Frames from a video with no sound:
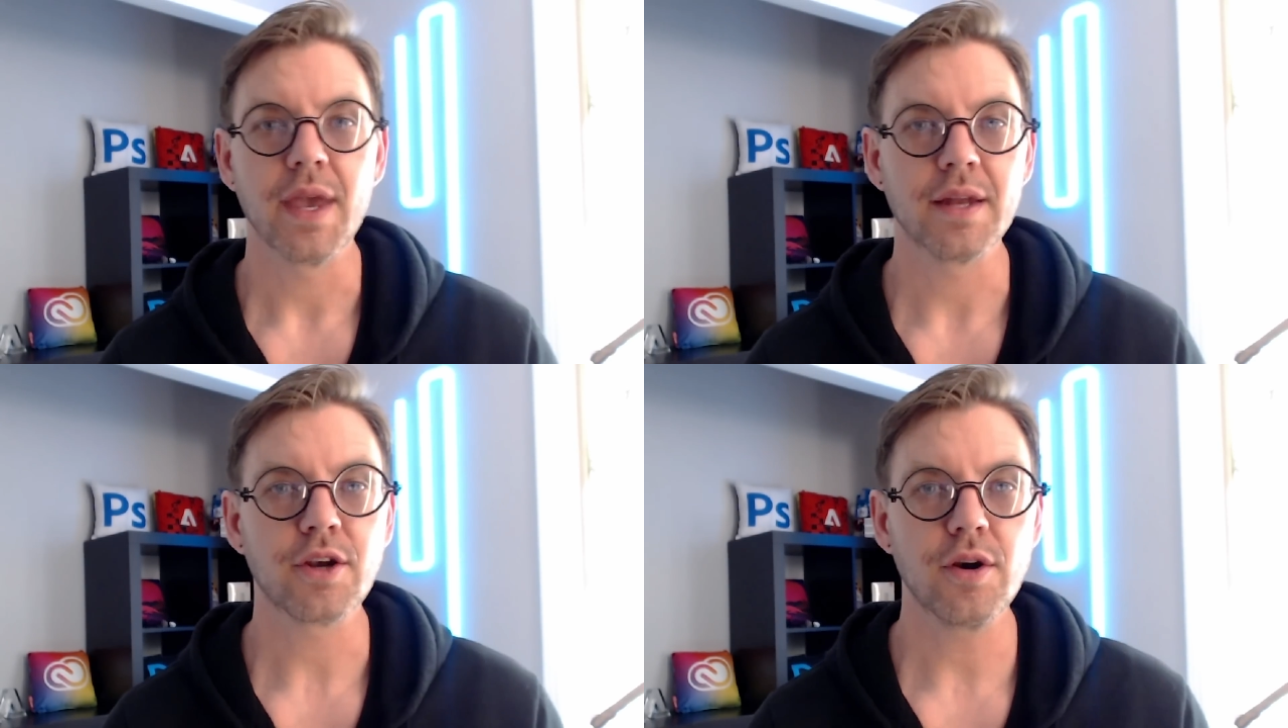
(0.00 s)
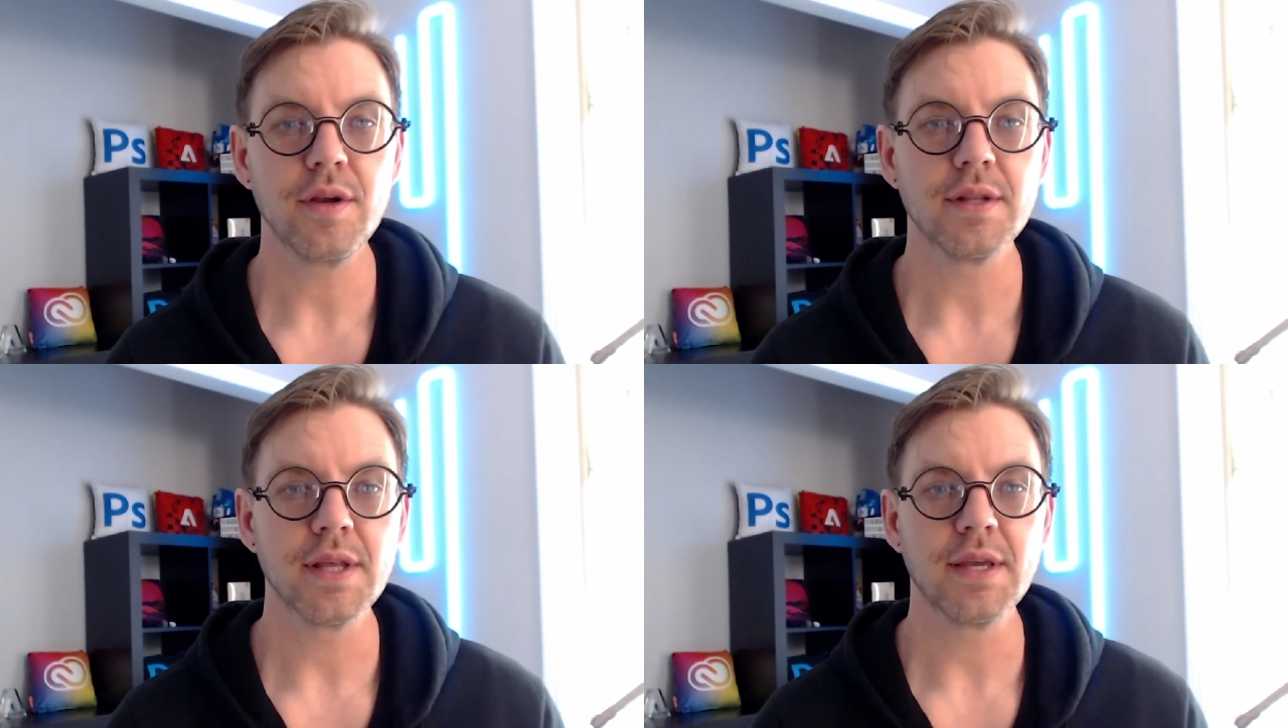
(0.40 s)
and
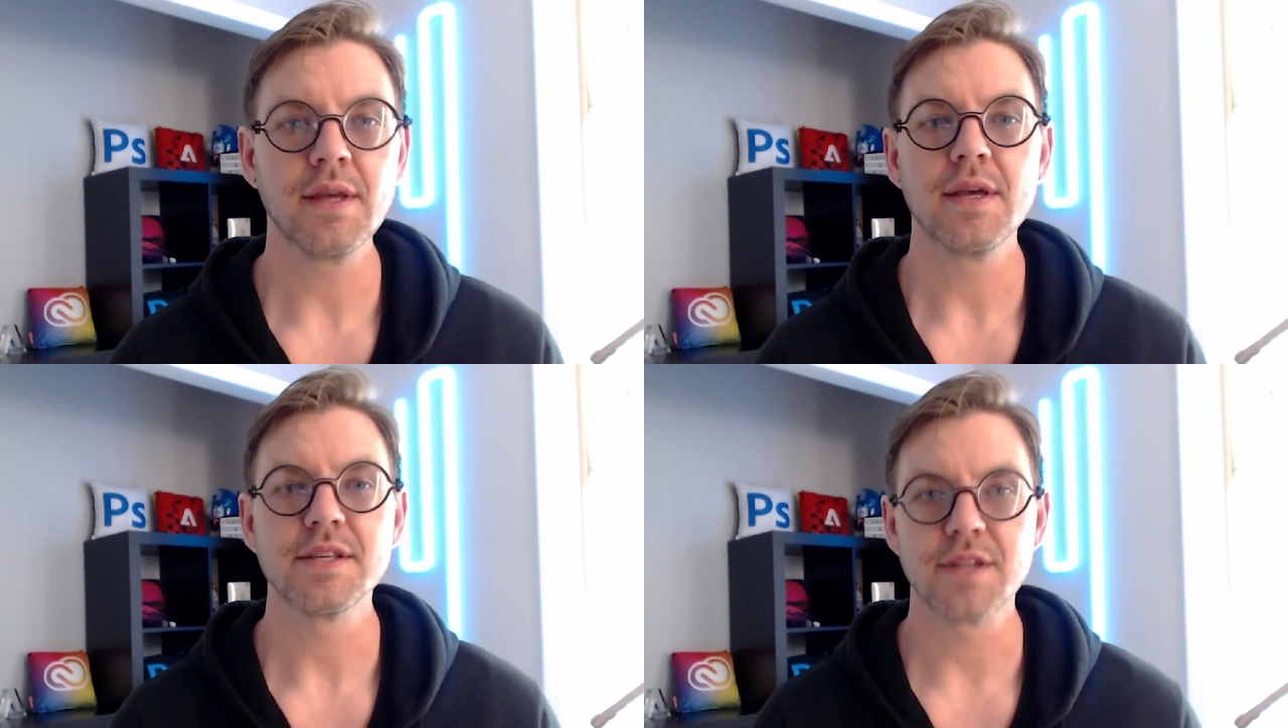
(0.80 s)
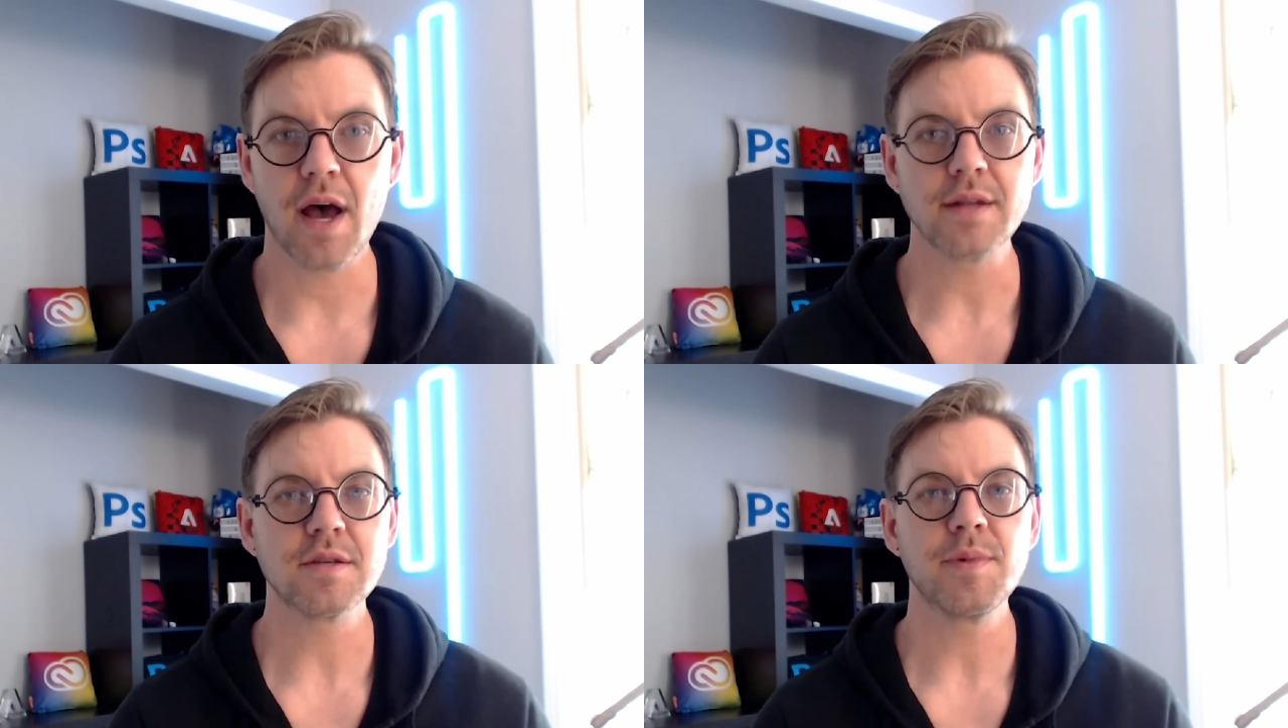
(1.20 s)
currently is
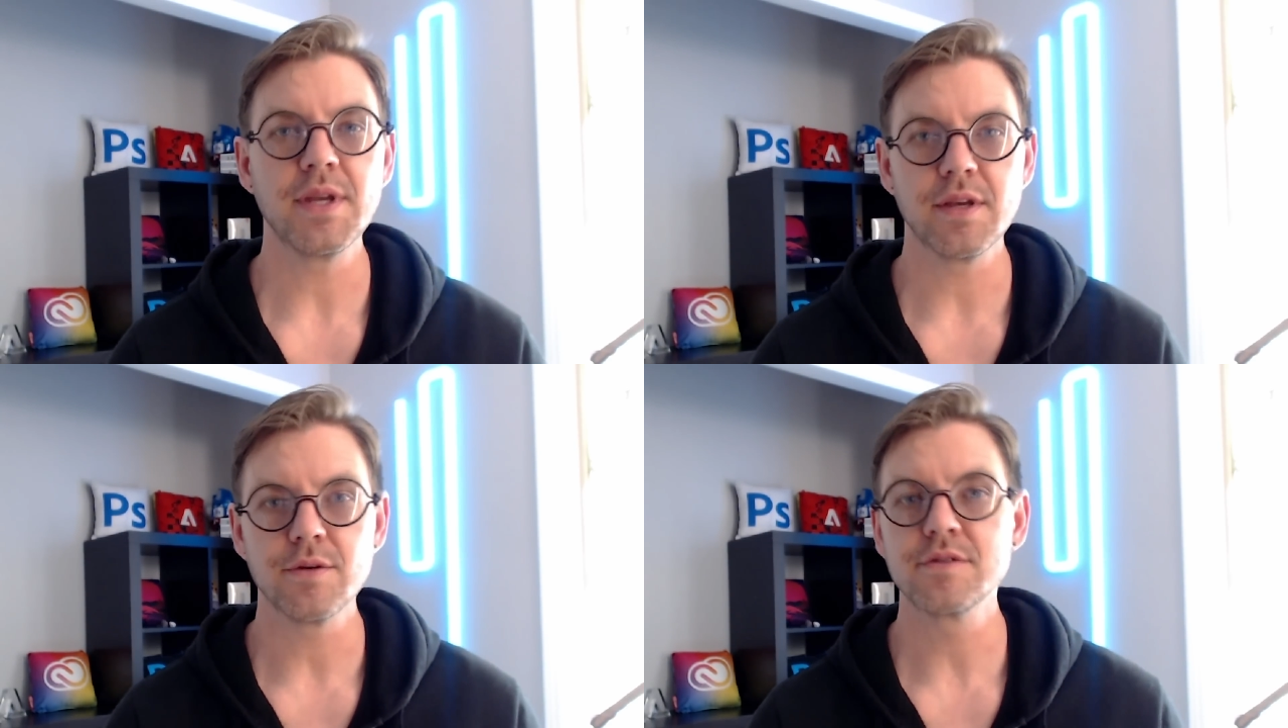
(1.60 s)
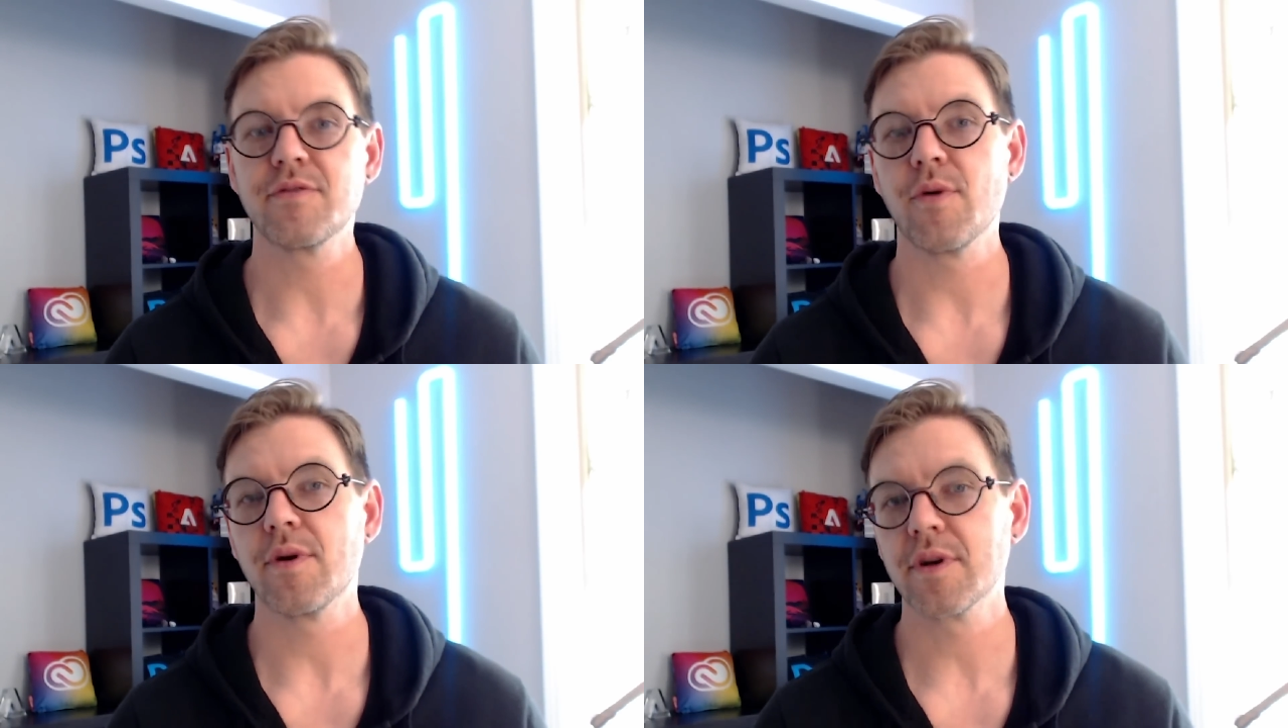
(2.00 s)
not to be used
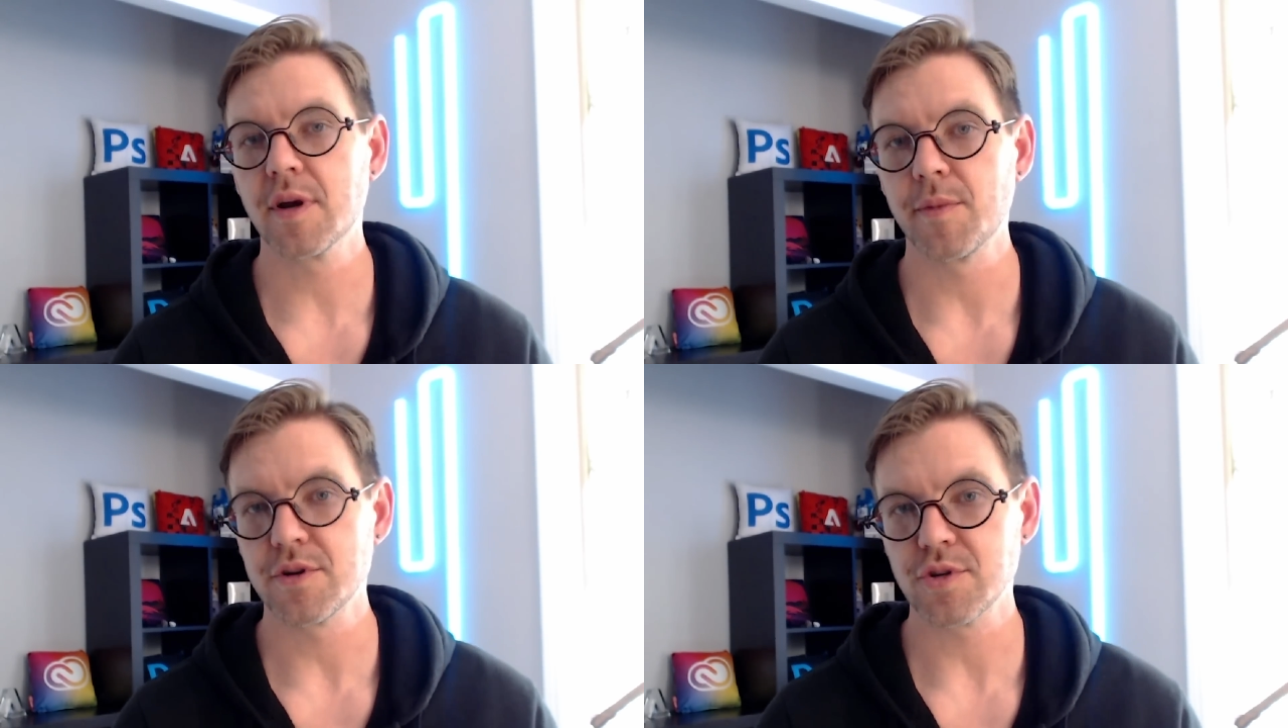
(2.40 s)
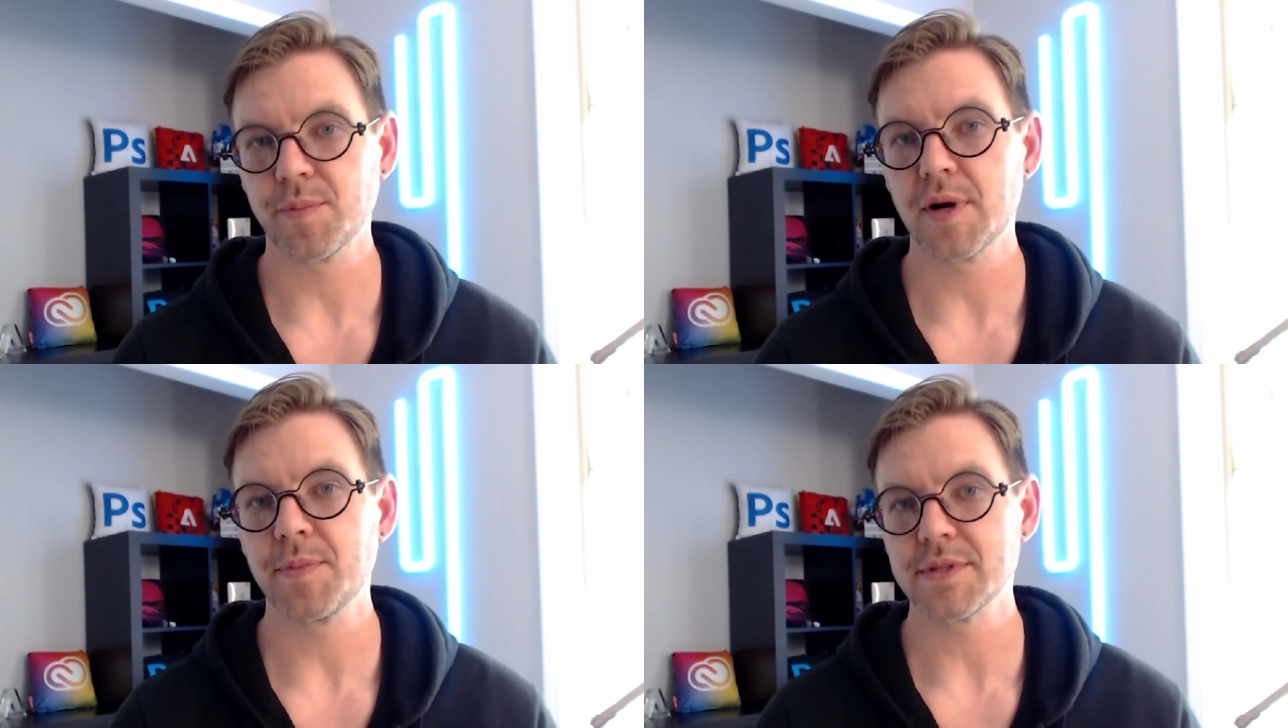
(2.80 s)
for commercial
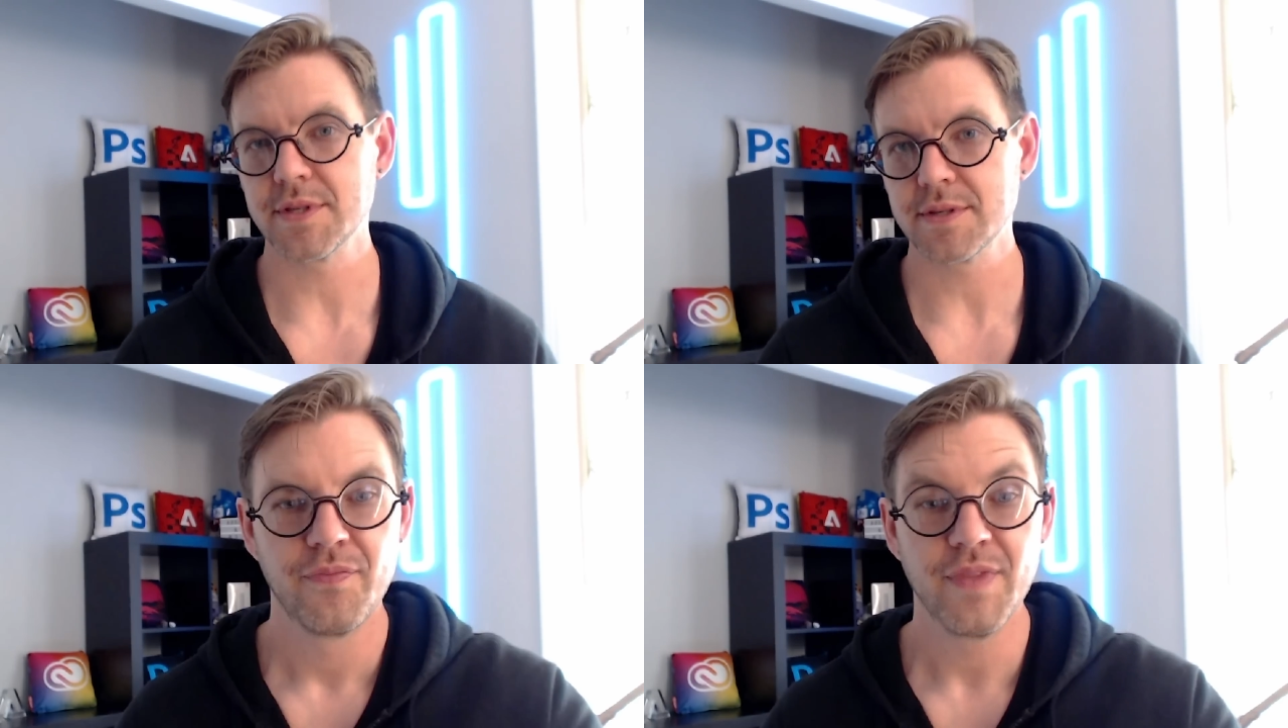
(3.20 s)
purposes.